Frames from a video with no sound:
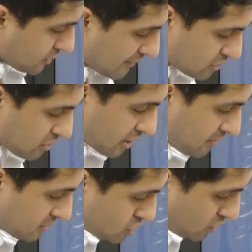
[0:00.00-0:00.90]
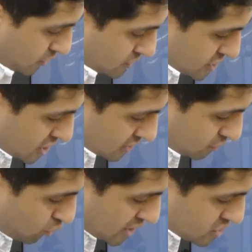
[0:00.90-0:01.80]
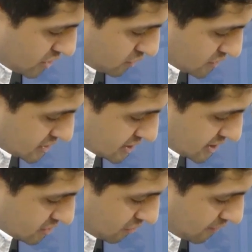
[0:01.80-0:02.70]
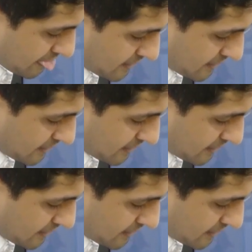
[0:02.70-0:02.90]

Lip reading: we have to talk about the joint, we just talked about one joint, which this is called